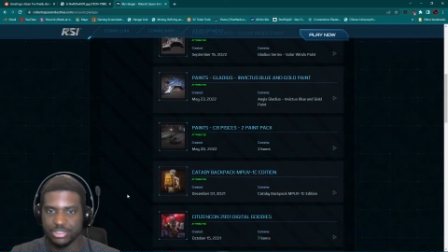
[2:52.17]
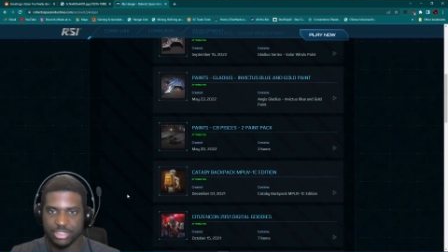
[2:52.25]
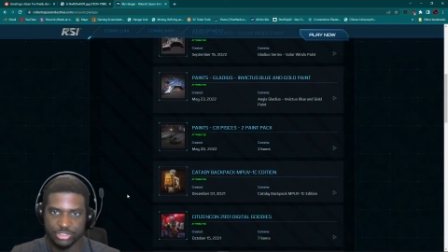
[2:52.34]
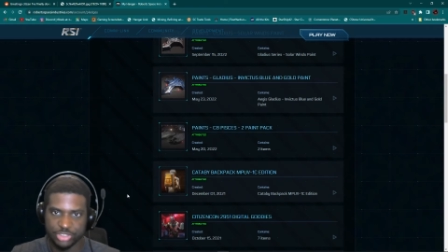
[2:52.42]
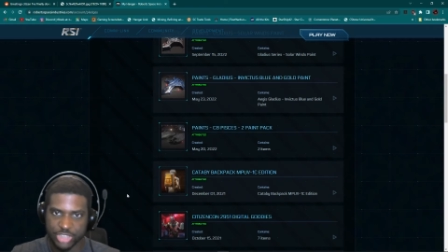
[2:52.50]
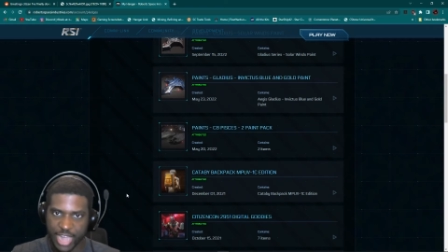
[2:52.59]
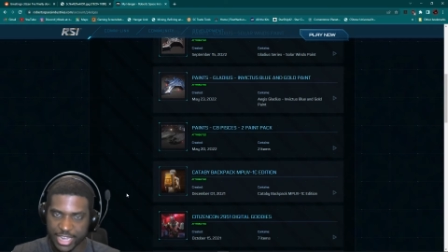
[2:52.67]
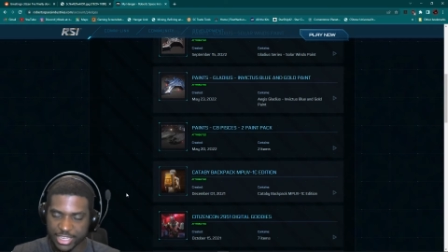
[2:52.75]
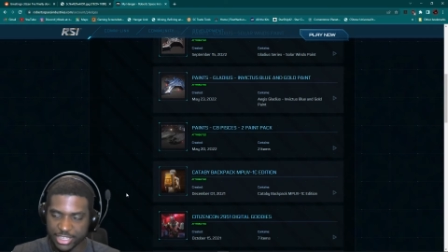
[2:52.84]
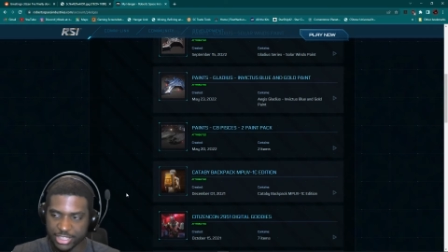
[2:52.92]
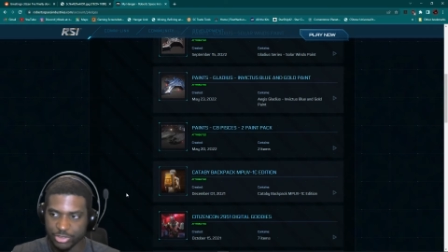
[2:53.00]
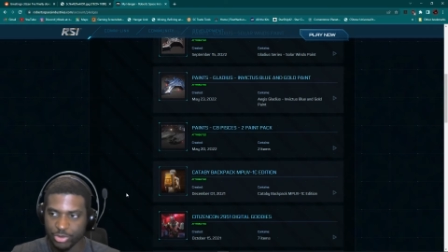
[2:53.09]
a
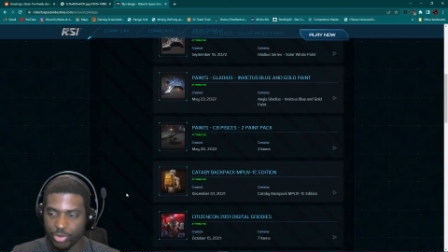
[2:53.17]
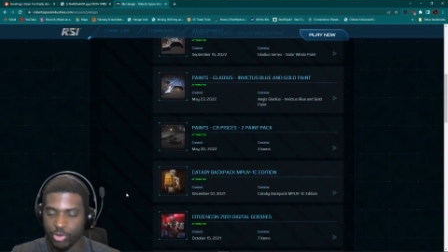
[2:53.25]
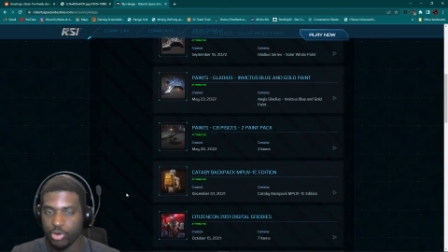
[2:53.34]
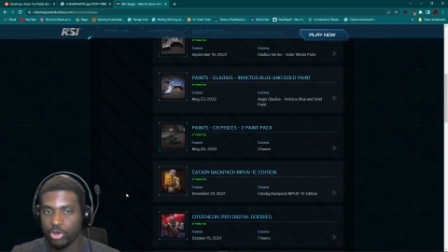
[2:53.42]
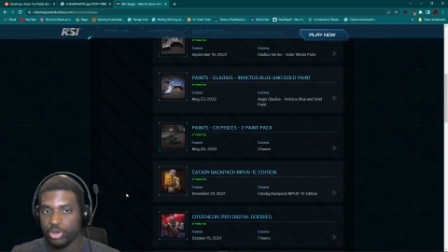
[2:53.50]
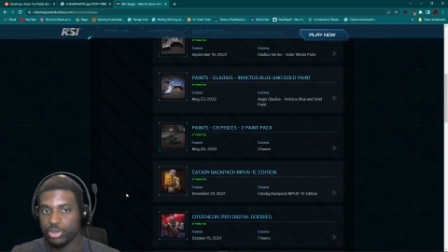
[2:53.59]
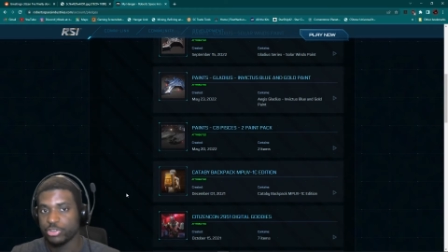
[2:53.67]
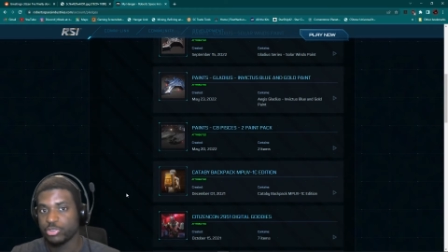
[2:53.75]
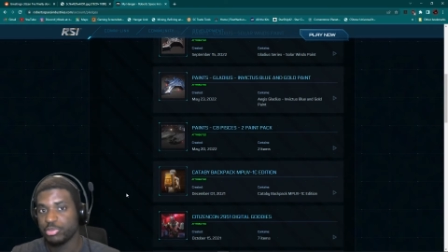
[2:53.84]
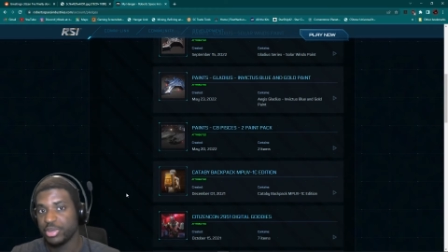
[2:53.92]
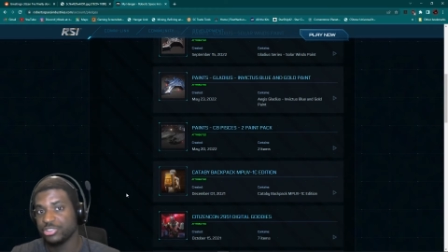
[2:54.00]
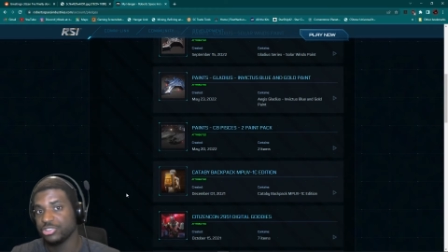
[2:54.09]
jacket or a
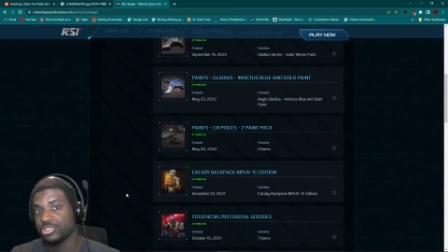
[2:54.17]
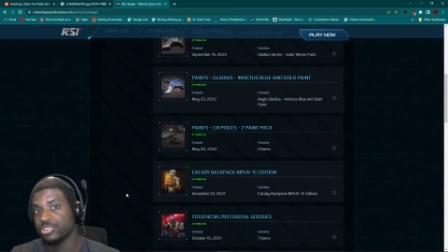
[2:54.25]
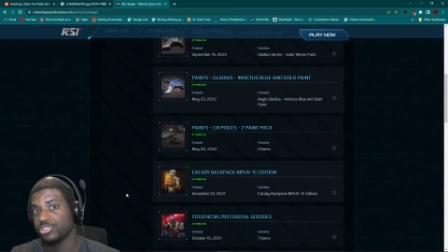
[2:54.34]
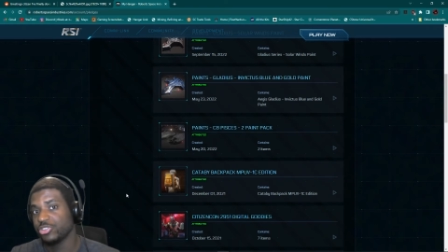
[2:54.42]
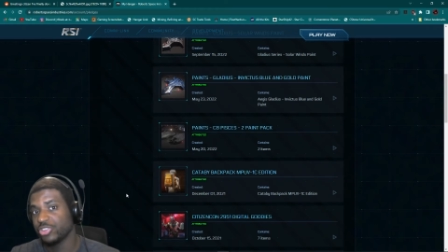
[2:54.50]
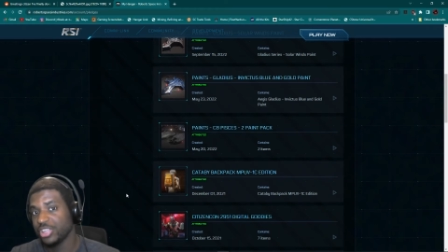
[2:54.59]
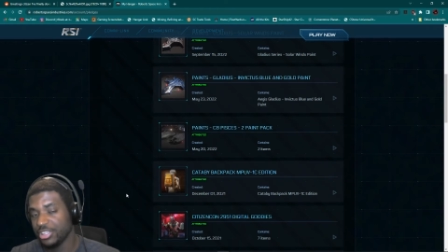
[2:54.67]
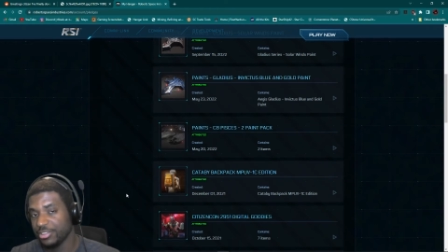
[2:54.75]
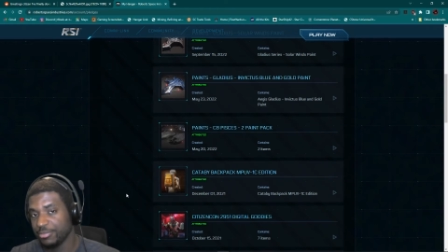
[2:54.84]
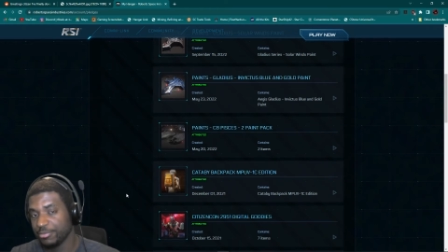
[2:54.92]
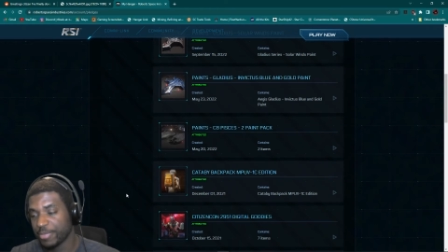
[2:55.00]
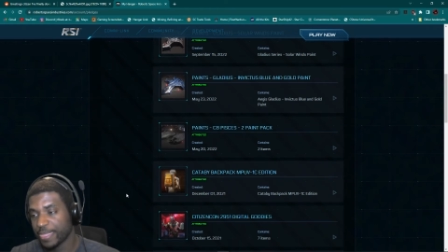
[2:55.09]
special
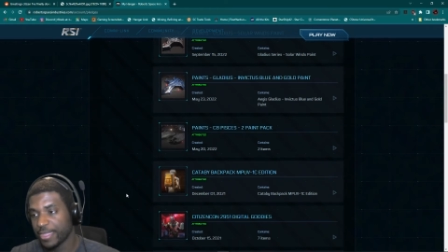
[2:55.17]
skin